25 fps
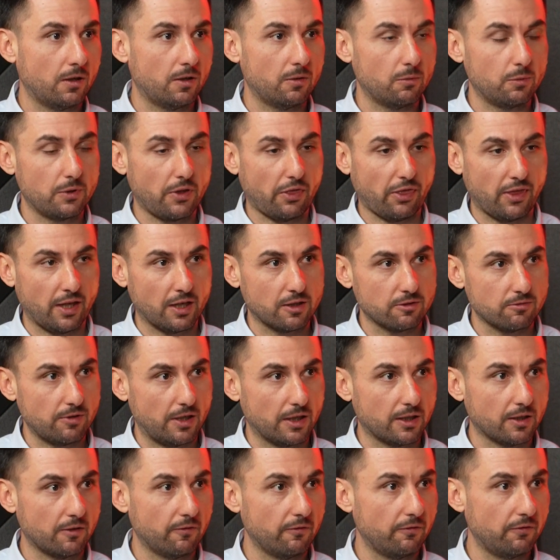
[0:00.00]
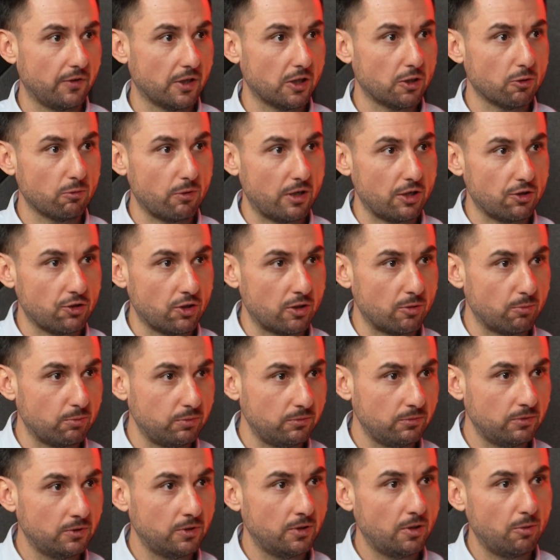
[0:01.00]
with things like configuration
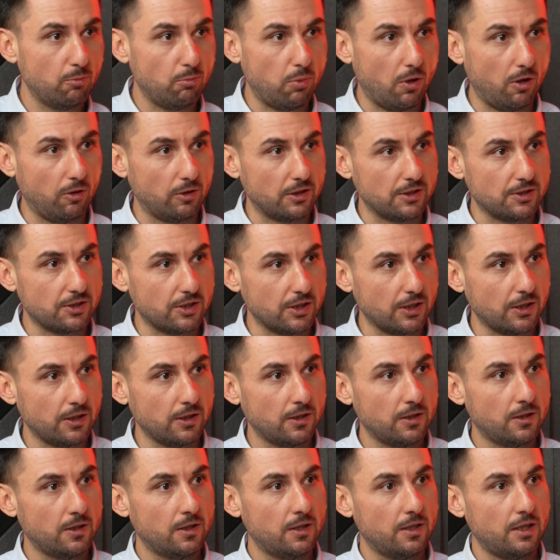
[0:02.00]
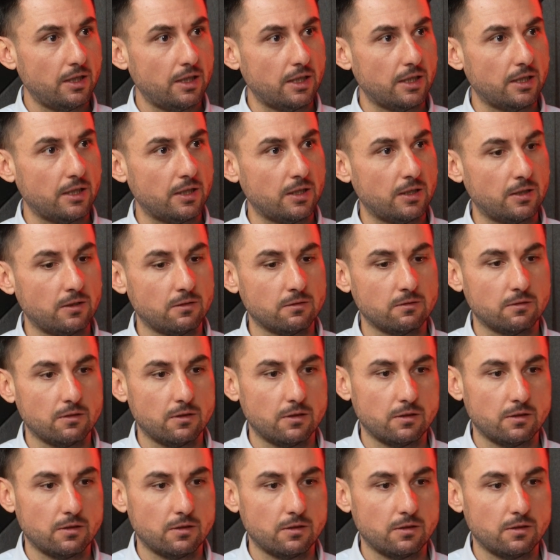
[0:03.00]
policy and